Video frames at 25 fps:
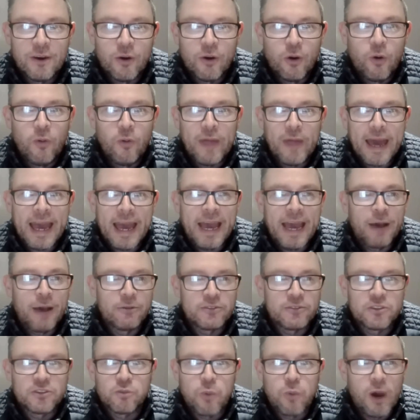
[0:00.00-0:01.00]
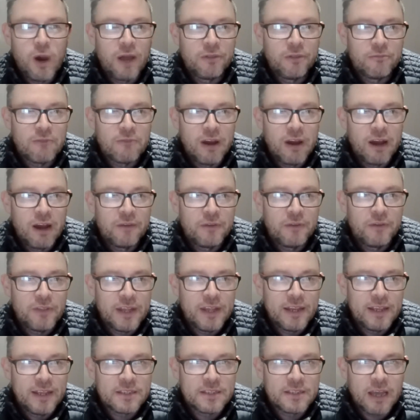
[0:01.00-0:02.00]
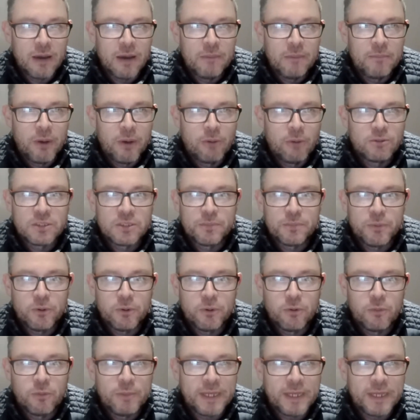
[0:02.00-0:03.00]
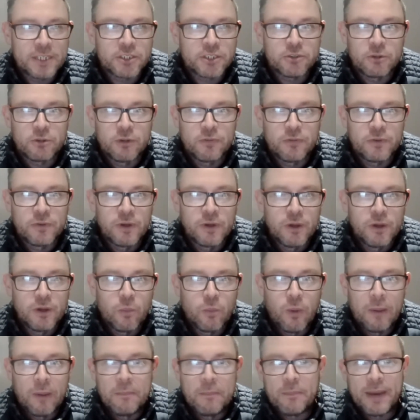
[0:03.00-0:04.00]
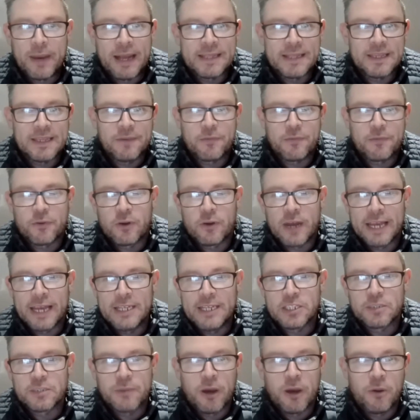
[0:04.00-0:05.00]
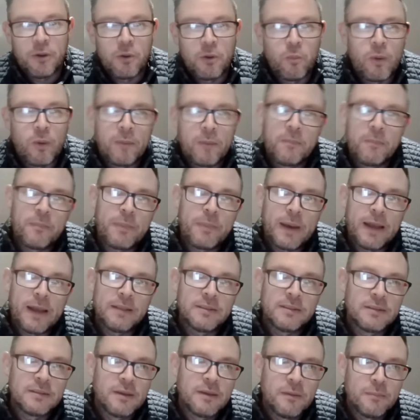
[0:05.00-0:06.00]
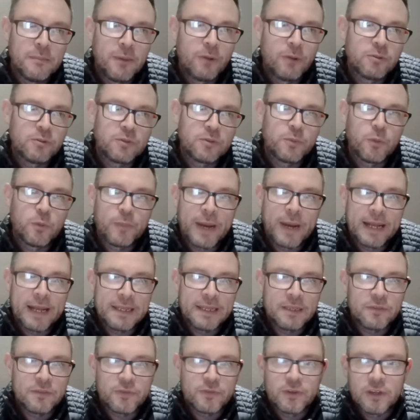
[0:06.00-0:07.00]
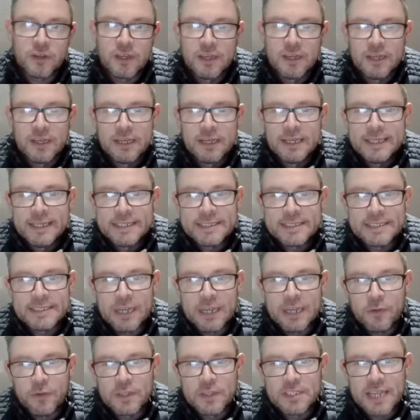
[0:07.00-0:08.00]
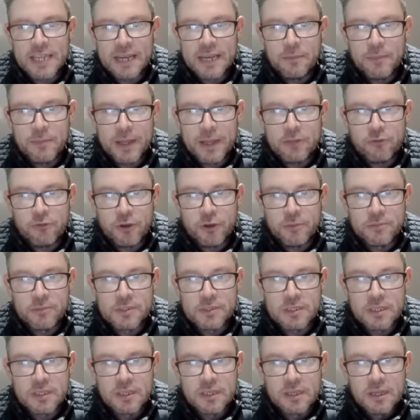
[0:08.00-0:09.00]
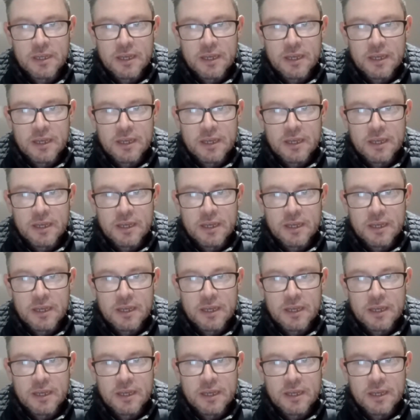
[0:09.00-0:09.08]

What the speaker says: house as one, rather than as a multiple mixture of one banding for a HMO and multiple bandings for self-contained bedrooms.